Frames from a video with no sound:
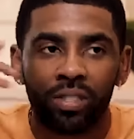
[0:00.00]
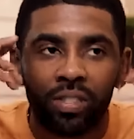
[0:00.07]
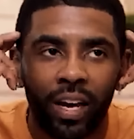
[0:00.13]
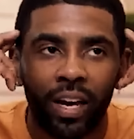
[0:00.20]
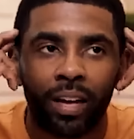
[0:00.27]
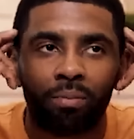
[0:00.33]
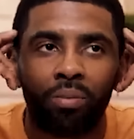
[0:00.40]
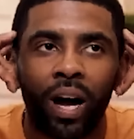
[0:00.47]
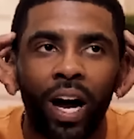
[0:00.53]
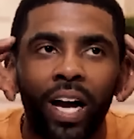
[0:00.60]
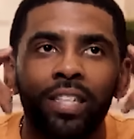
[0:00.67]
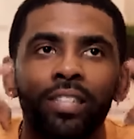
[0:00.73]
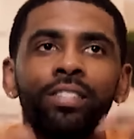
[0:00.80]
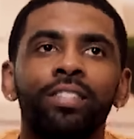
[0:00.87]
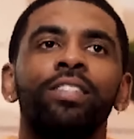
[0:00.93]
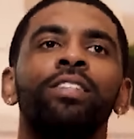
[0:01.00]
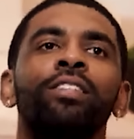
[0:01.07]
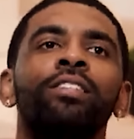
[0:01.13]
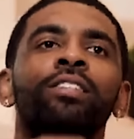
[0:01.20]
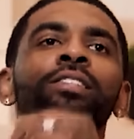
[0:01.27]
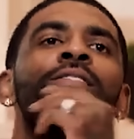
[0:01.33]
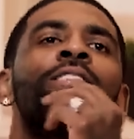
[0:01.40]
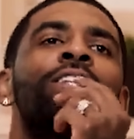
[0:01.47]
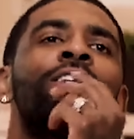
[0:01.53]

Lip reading: was like behind the scenes.